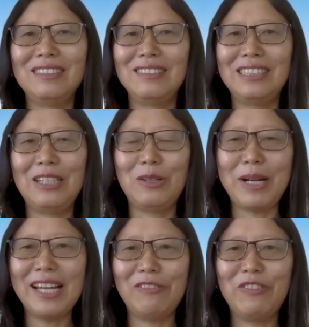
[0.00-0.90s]
you know,
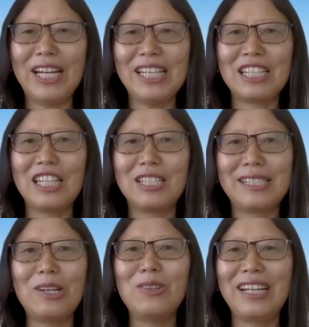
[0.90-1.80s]
my advice is
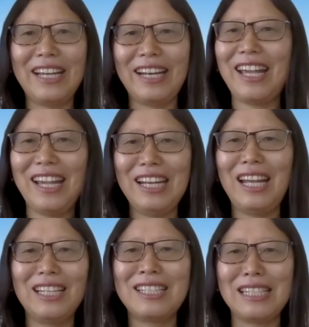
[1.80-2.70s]
don't let
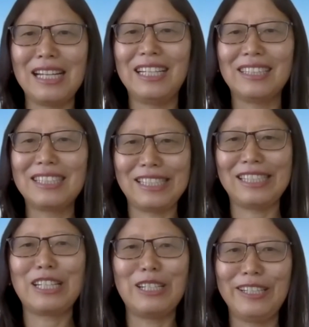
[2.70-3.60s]
any ceiling
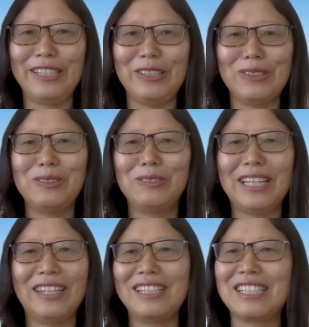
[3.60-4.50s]
deter you,
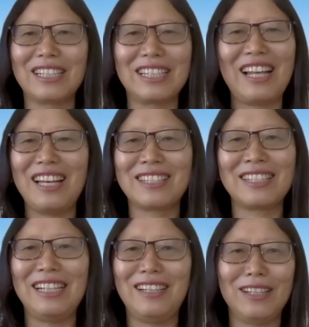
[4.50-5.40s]
whether it's a glass
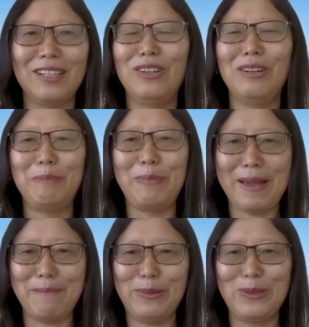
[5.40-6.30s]
ceiling or
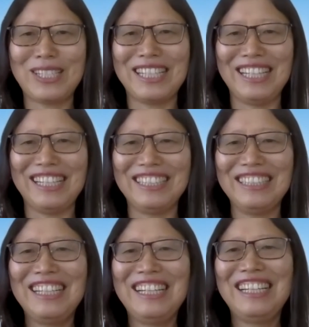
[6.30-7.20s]
bamboo ceiling.
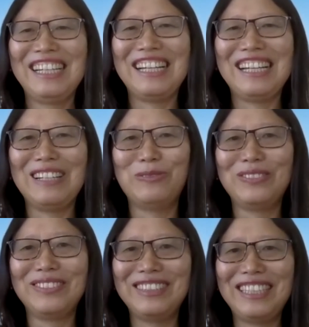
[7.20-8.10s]

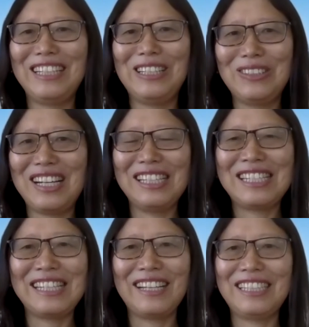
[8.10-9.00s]
You know, I
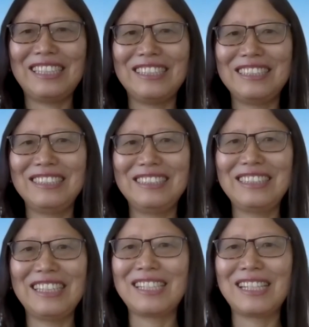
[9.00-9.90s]
think
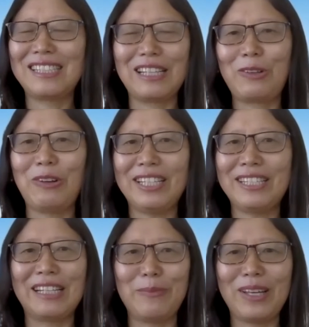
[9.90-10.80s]
this is the great
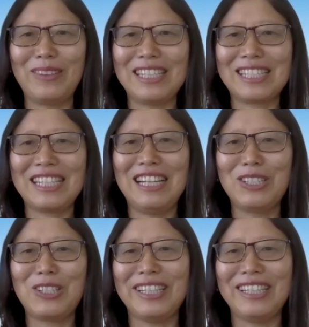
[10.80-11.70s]
thing about this
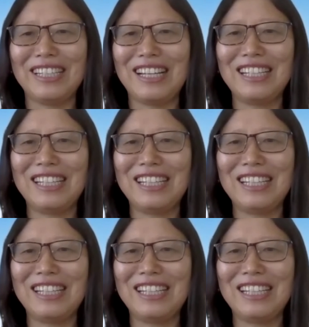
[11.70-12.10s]
country. I